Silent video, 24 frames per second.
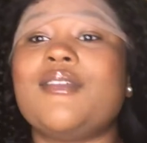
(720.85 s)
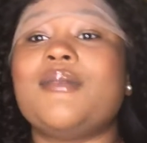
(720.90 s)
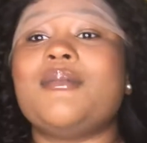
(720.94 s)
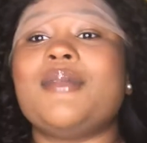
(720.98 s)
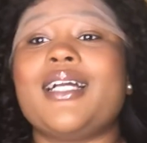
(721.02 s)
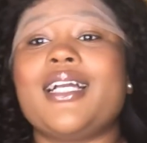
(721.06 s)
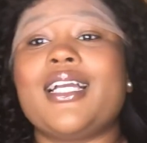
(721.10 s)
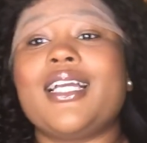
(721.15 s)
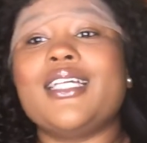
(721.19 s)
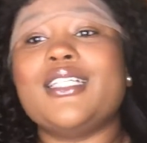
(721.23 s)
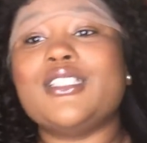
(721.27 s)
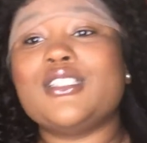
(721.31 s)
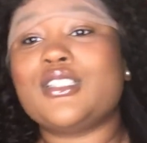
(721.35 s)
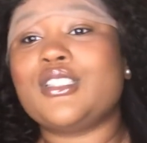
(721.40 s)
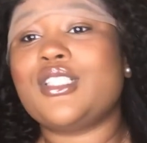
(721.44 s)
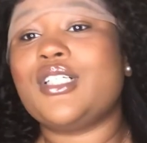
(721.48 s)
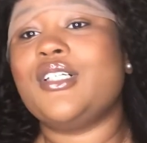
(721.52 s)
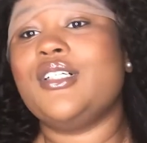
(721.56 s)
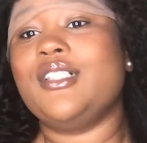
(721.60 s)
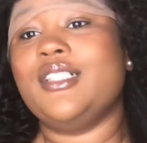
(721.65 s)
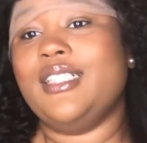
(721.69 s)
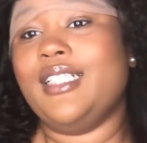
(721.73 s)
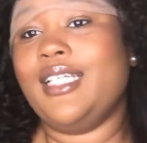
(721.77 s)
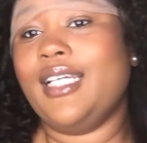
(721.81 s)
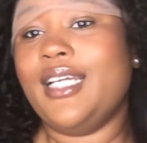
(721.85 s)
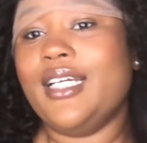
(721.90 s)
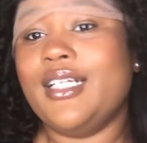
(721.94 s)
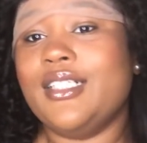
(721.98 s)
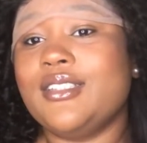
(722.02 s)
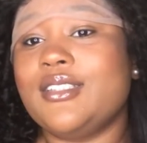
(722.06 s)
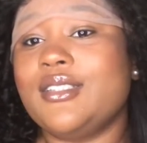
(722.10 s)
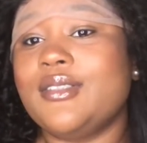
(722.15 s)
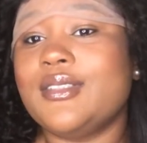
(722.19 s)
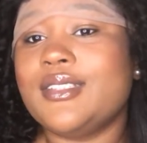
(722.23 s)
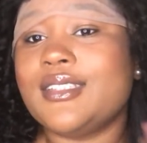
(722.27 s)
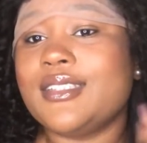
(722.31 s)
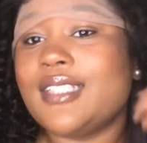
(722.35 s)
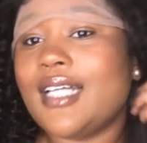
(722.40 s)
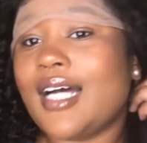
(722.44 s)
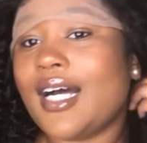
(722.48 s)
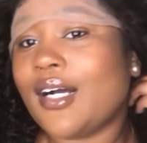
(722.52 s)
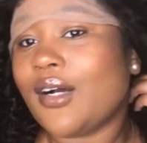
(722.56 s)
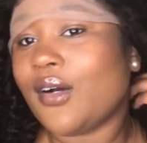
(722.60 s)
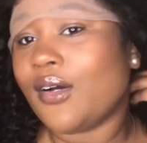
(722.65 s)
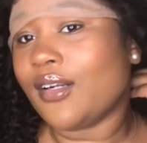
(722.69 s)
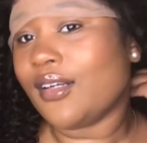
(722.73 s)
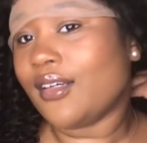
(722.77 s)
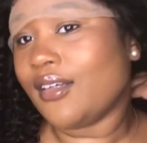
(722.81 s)
I'm like, it's curly hair, so it's
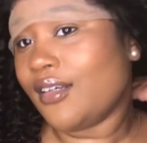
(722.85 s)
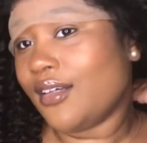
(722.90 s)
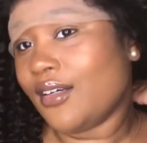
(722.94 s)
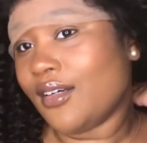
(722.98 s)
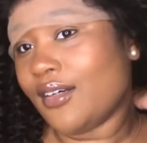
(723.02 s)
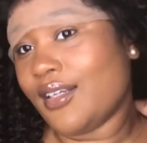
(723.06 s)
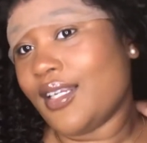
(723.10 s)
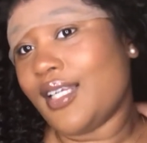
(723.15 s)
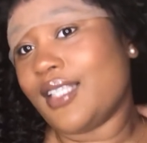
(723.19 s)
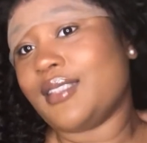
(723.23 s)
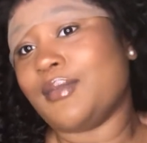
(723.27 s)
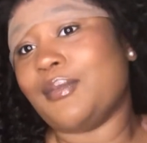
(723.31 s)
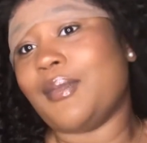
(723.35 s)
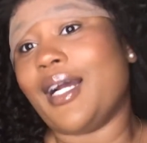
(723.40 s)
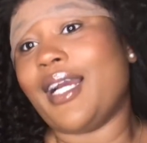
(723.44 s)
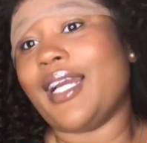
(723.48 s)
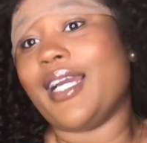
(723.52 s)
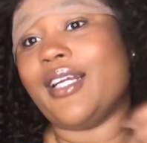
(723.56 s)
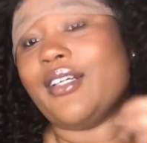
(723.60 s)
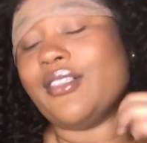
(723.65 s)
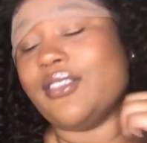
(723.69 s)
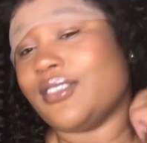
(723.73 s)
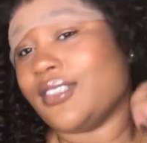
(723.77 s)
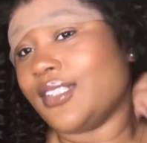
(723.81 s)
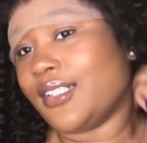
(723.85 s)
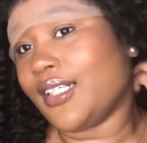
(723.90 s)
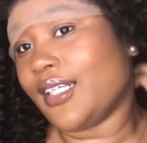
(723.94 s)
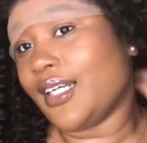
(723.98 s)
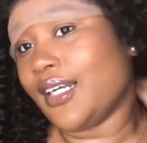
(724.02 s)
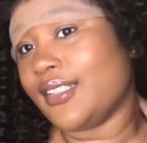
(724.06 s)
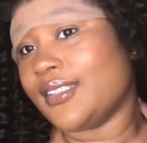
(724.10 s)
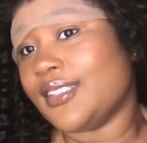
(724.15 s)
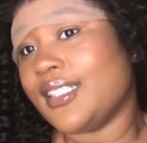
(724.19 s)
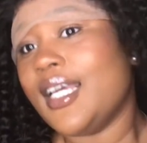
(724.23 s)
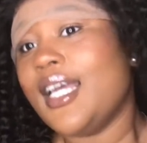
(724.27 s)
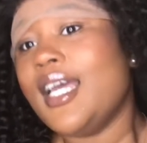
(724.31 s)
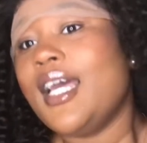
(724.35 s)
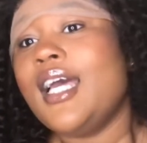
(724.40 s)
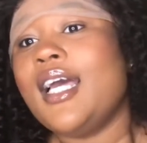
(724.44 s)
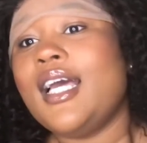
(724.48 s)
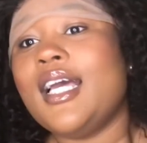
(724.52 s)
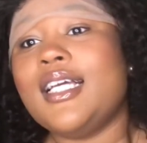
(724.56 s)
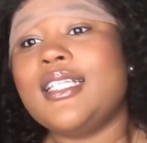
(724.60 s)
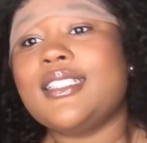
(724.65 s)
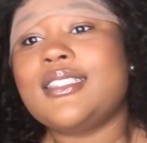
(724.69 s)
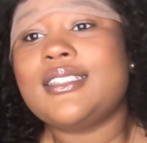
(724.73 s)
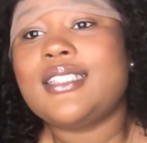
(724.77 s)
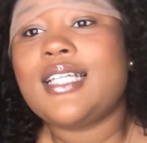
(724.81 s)
not gonna, oh, that's my hair, sorry guys,
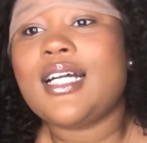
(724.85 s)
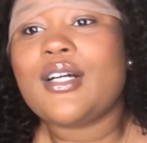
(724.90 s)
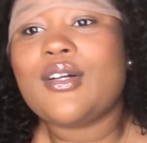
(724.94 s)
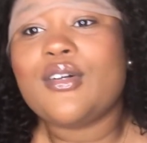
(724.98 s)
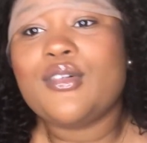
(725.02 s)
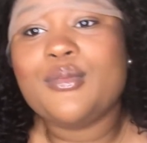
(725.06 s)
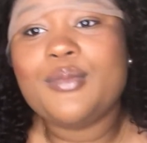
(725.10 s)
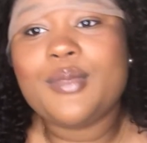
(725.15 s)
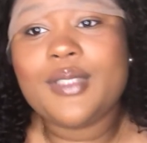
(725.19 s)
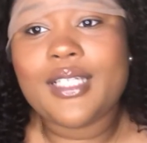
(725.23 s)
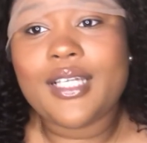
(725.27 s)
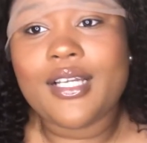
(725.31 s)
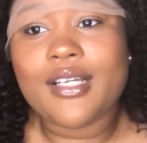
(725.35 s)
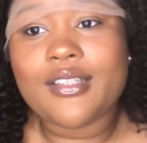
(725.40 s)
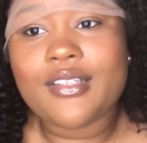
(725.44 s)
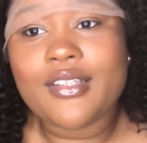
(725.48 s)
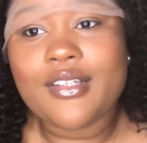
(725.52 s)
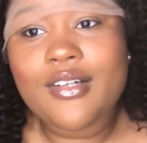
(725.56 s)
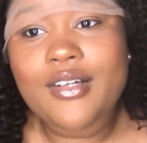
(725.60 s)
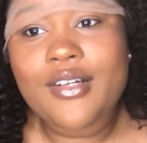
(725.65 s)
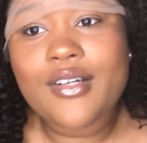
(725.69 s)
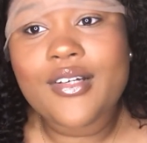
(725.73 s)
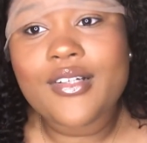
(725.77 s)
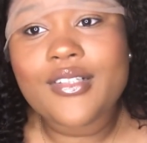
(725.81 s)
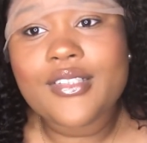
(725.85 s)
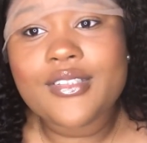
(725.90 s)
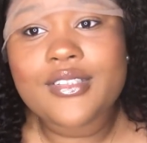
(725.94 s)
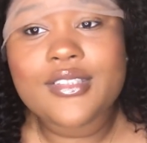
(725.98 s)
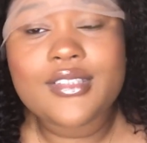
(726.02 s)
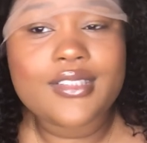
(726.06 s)
it's not gonna be that long.